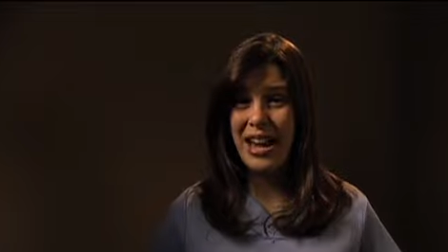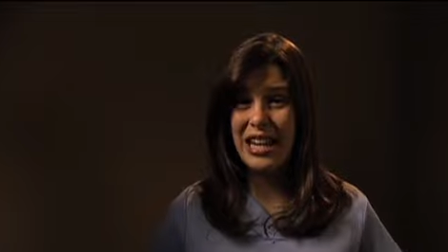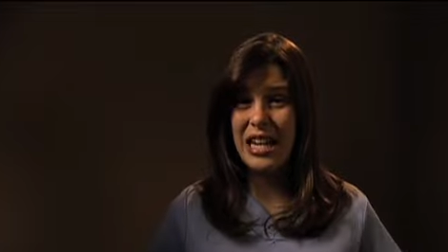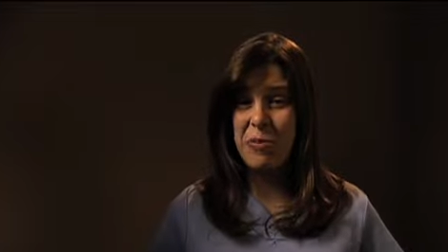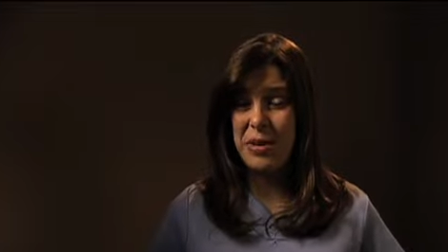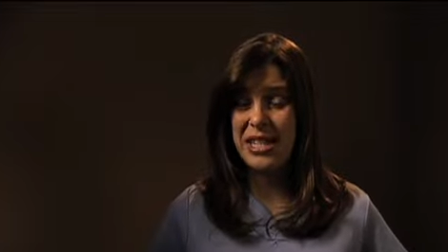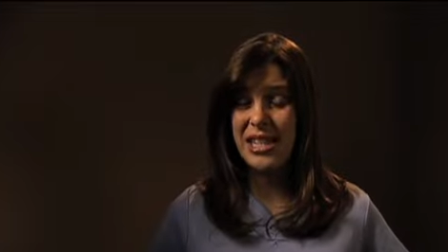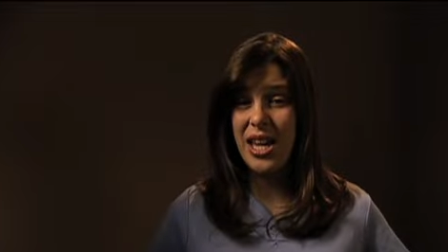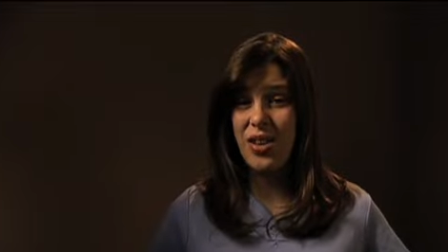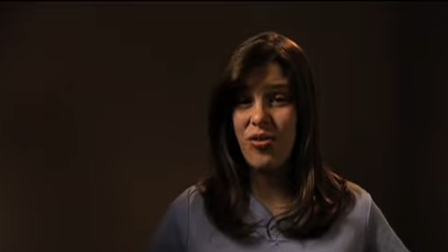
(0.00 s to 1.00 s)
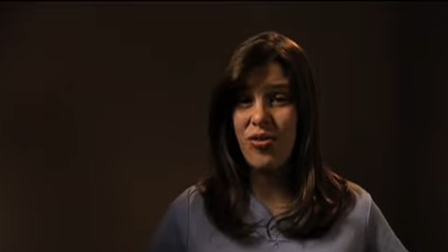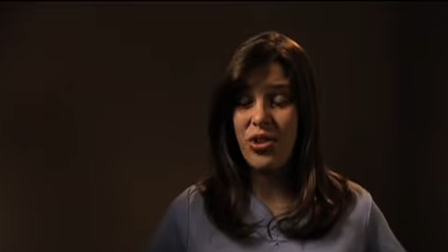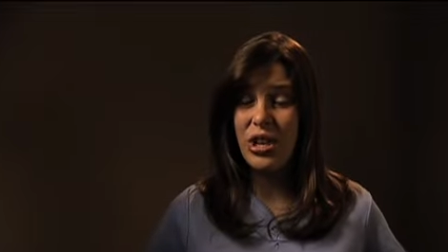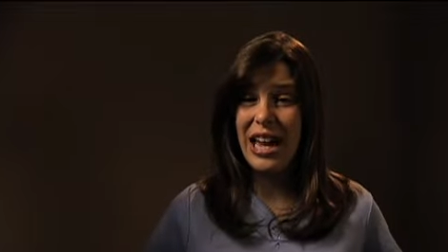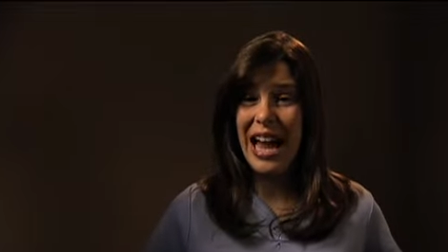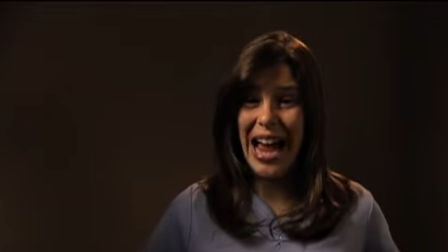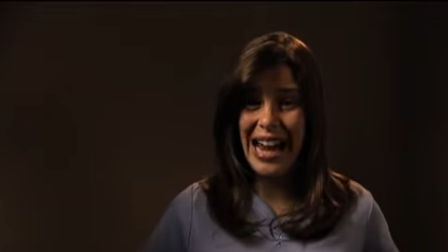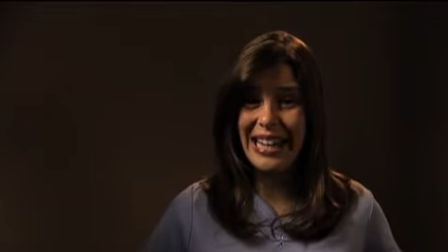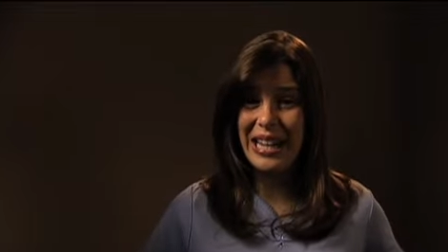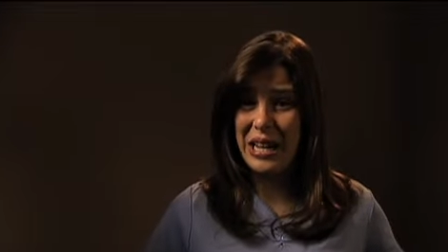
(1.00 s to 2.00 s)
I needed to be safe. I
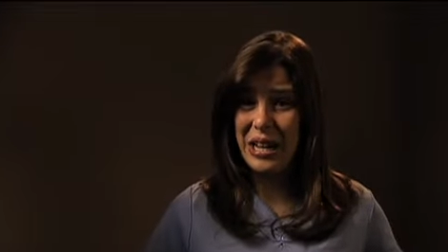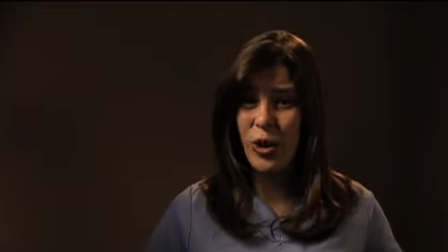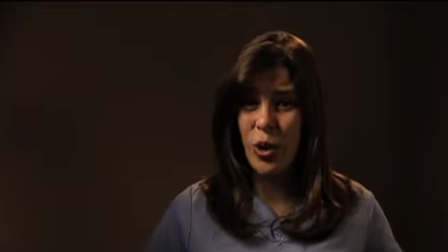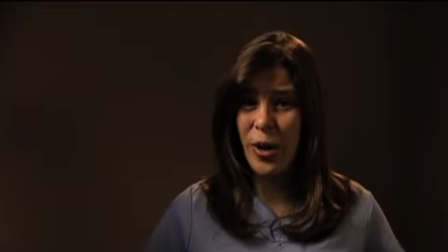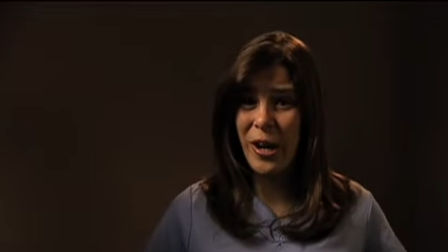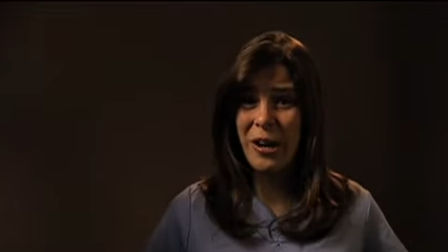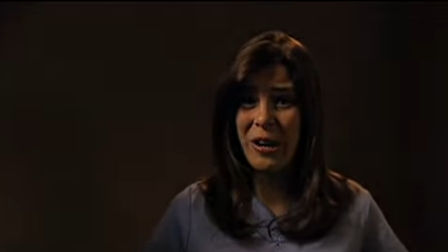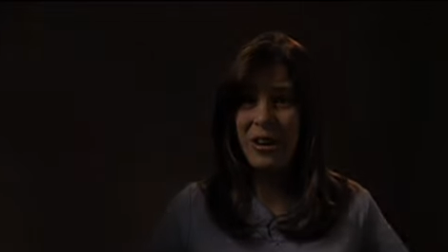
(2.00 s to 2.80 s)
needed a lawyer.